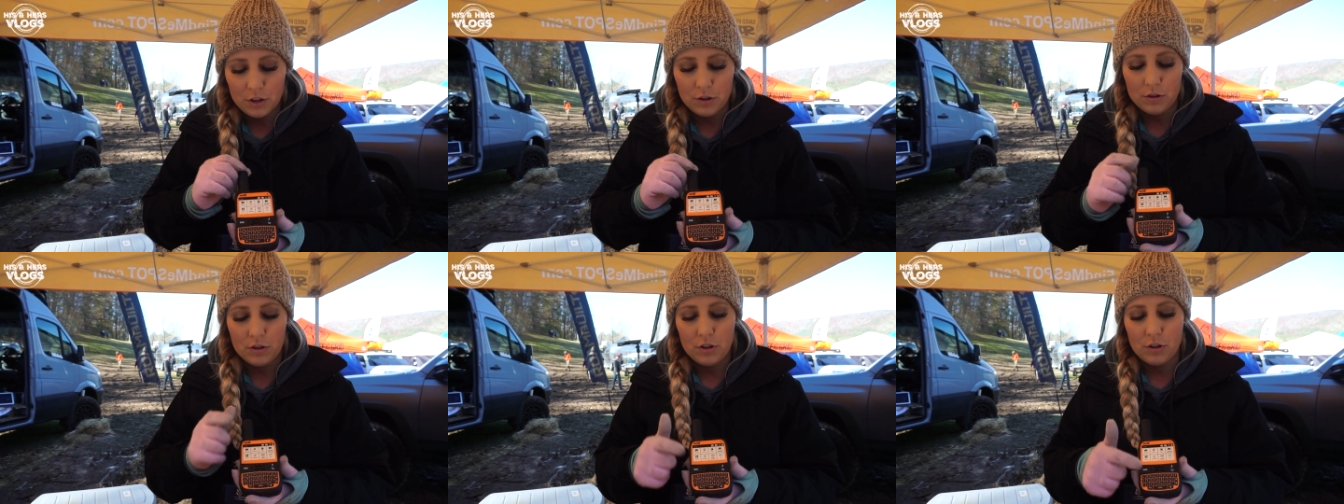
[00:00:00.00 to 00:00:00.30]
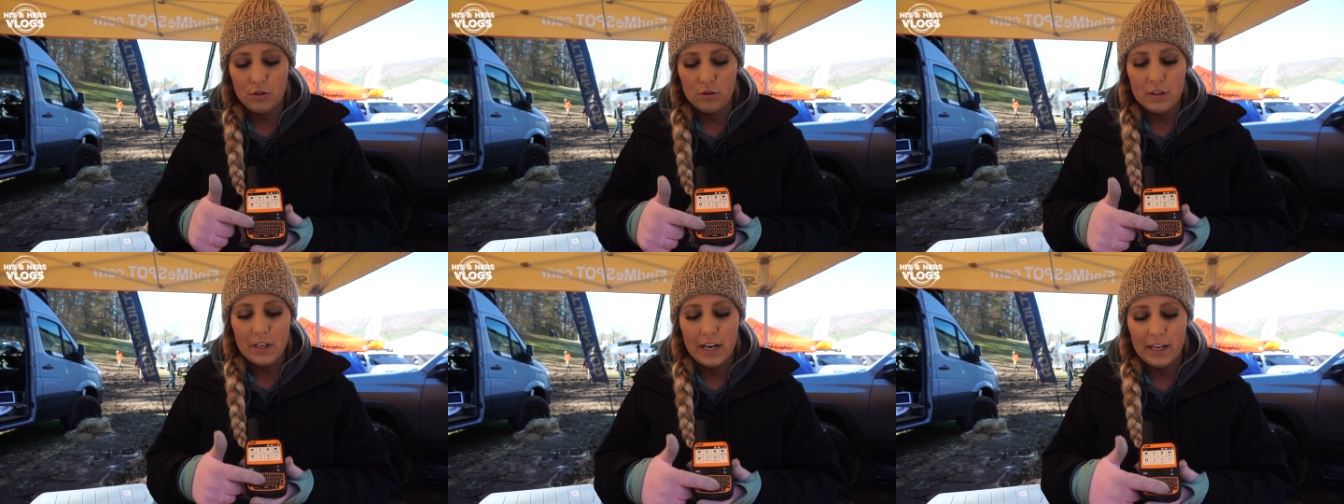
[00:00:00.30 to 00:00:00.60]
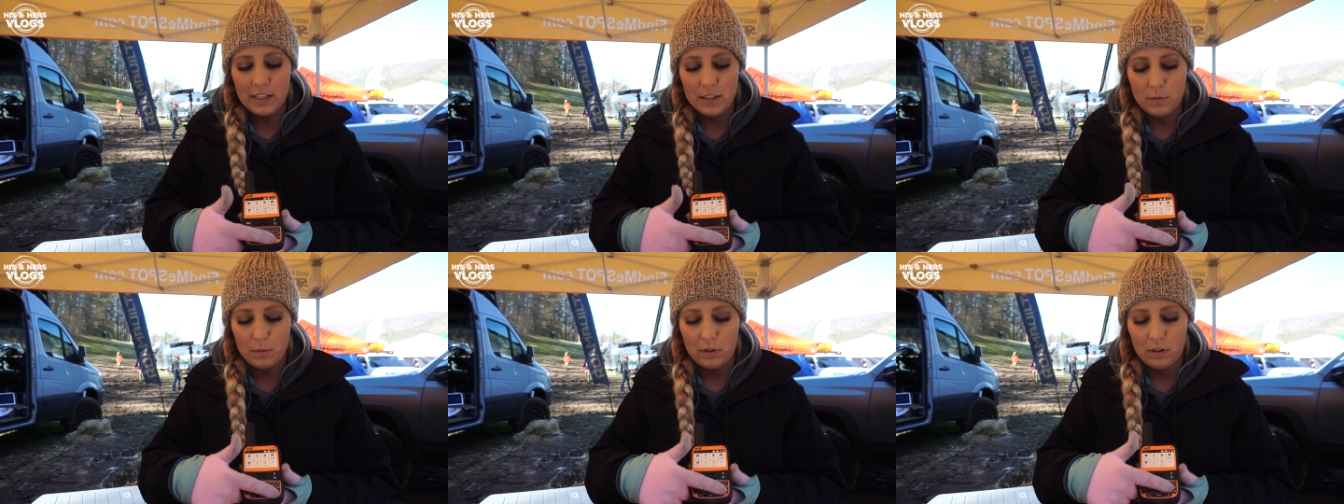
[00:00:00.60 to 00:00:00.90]
you to
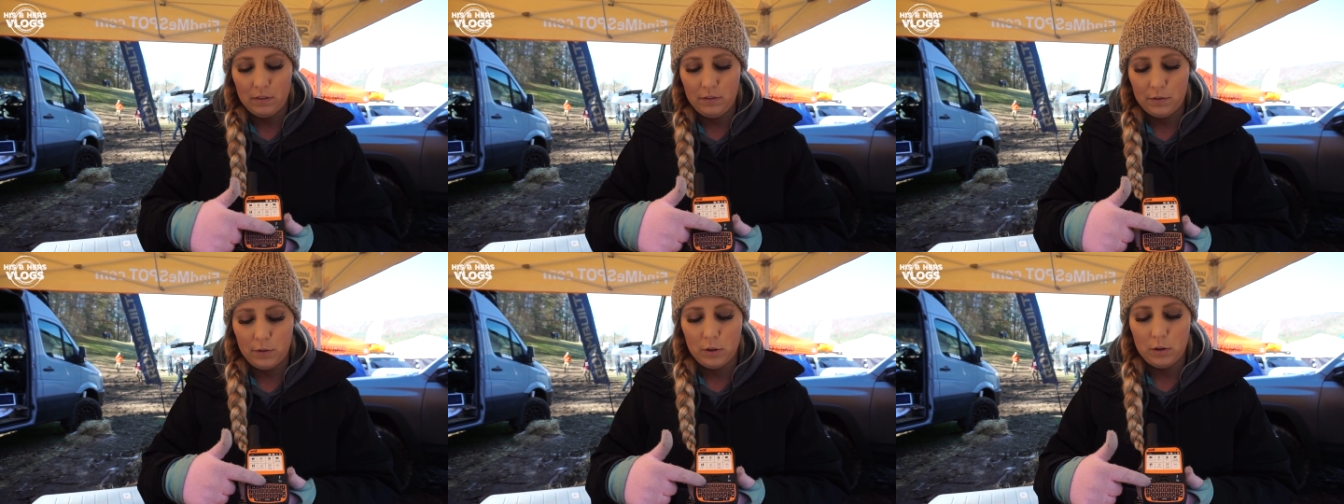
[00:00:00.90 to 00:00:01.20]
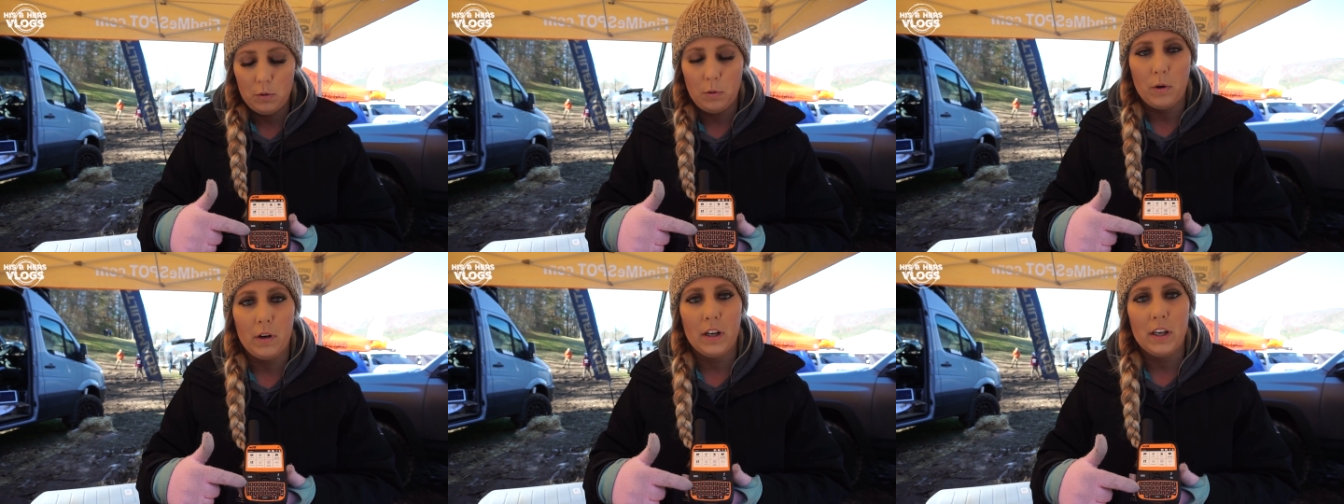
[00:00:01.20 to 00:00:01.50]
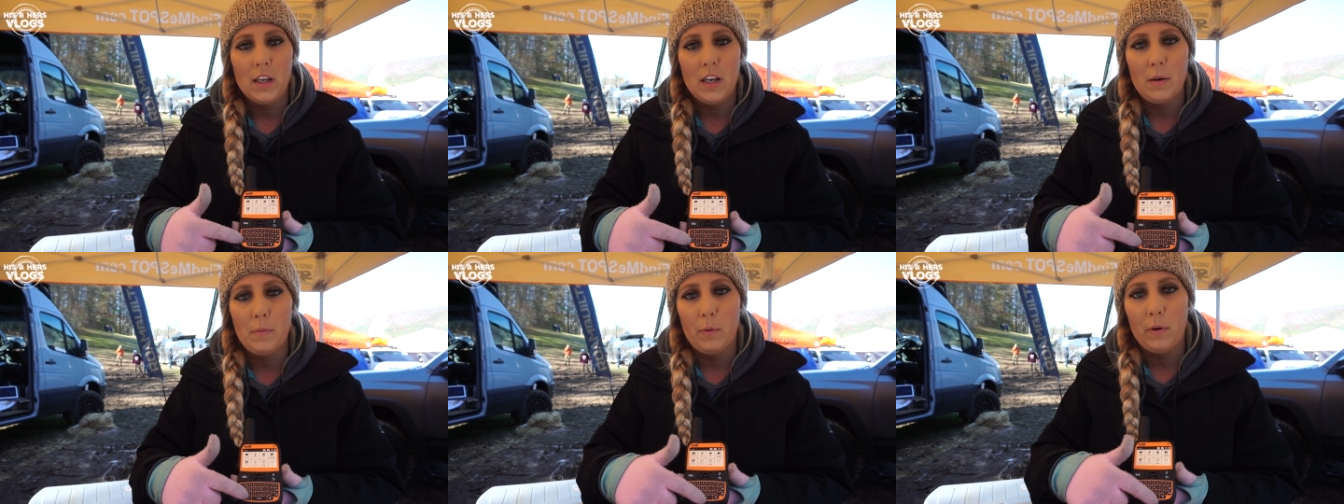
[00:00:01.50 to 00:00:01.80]
text with the full
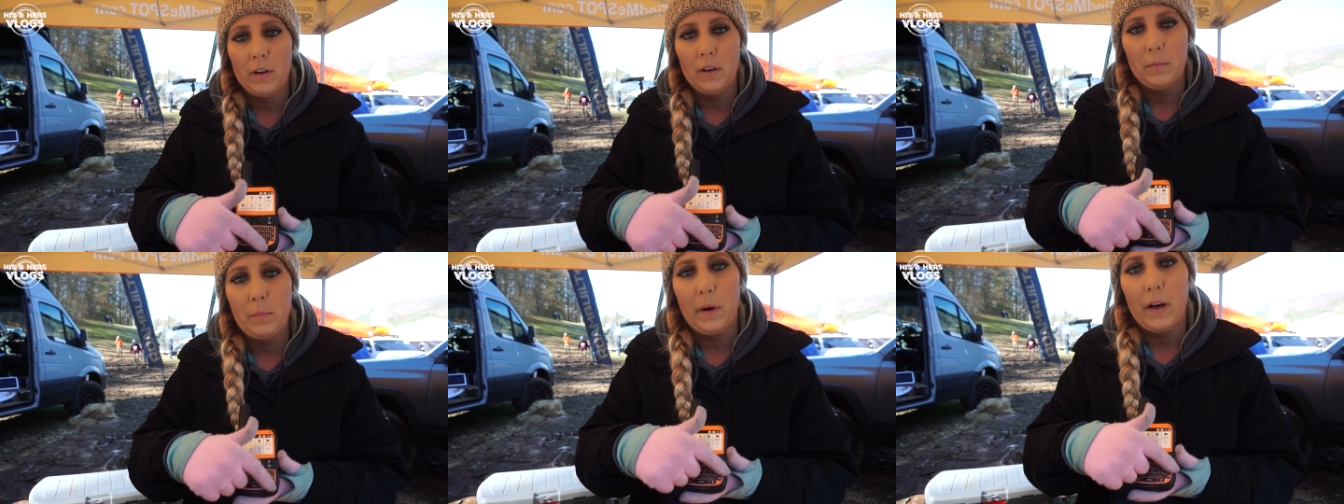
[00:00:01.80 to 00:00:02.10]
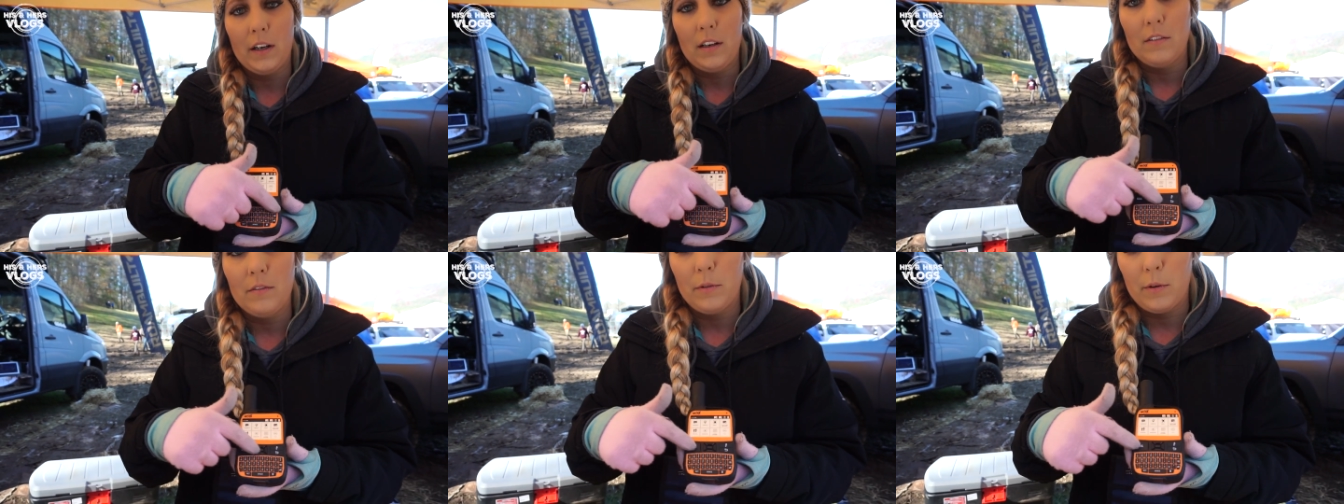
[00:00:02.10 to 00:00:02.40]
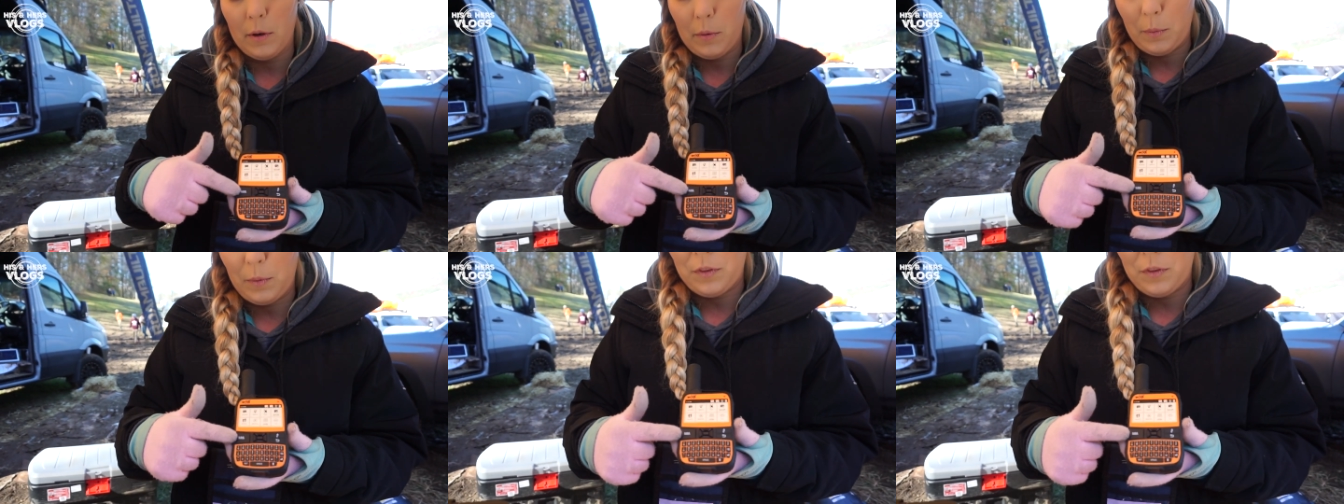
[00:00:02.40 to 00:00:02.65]
QWERTY keyboard back and forth